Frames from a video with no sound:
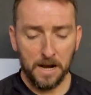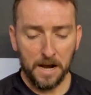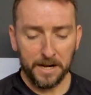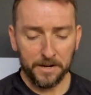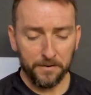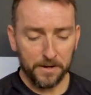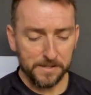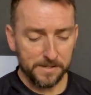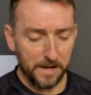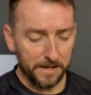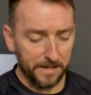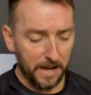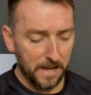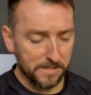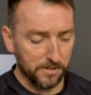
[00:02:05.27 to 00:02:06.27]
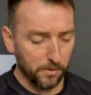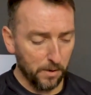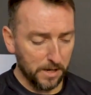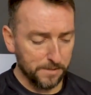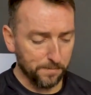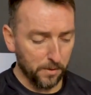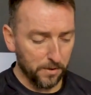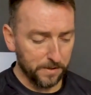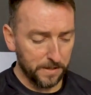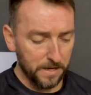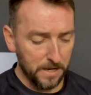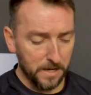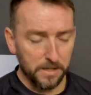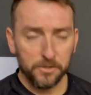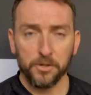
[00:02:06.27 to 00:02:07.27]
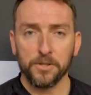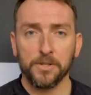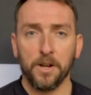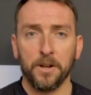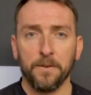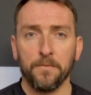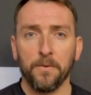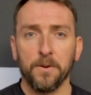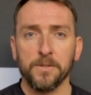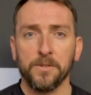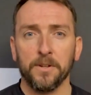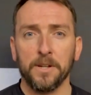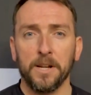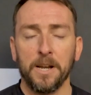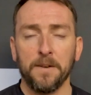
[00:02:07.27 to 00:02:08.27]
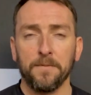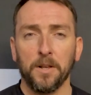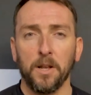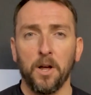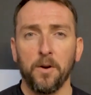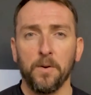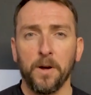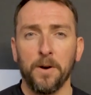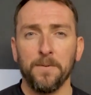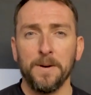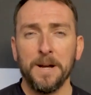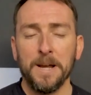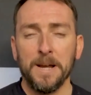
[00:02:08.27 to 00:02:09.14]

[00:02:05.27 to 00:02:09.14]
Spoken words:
And there is an SOS button just on the front underneath the logo.